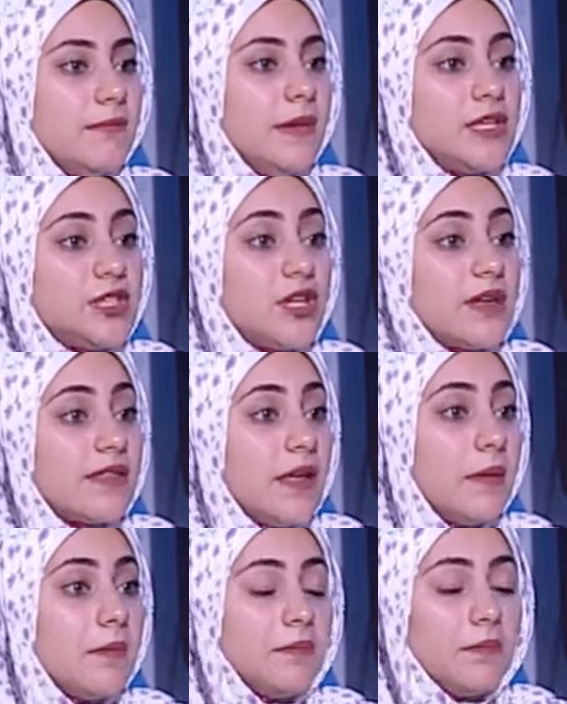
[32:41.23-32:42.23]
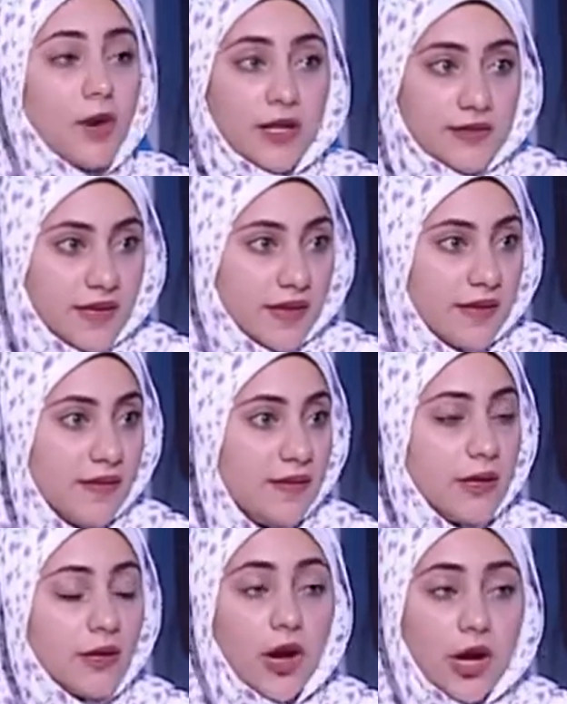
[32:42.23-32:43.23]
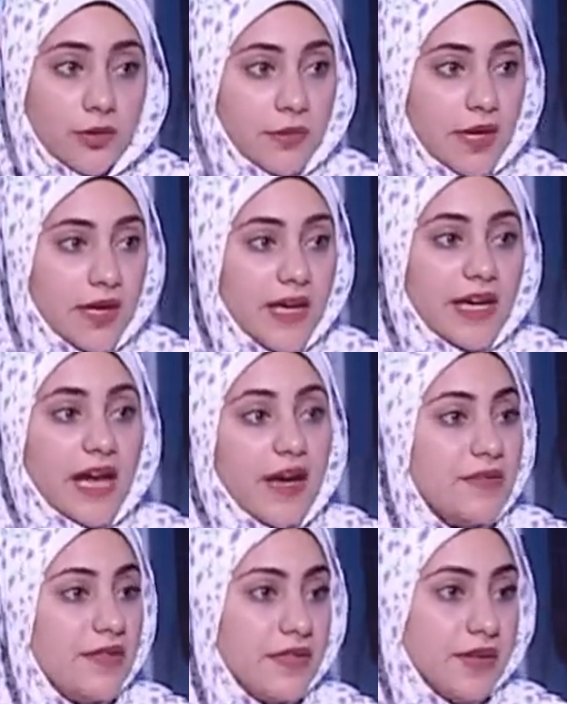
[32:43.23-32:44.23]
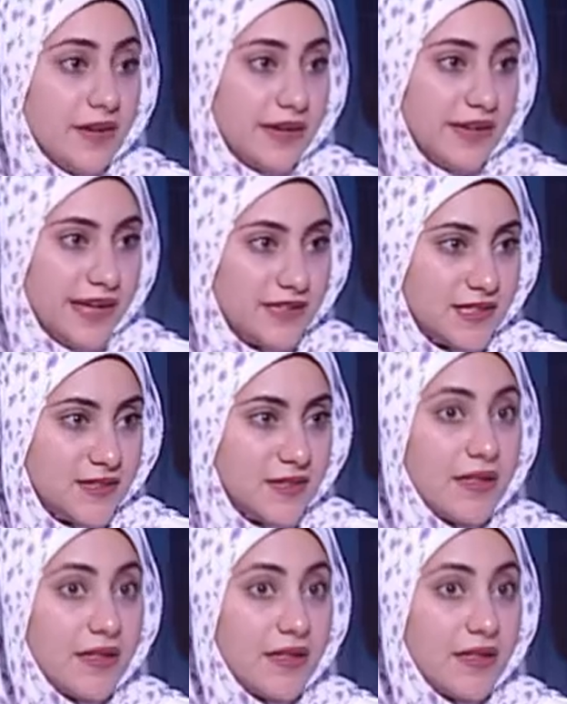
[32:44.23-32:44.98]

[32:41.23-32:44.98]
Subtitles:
mentioning the politics, the economy, everything related.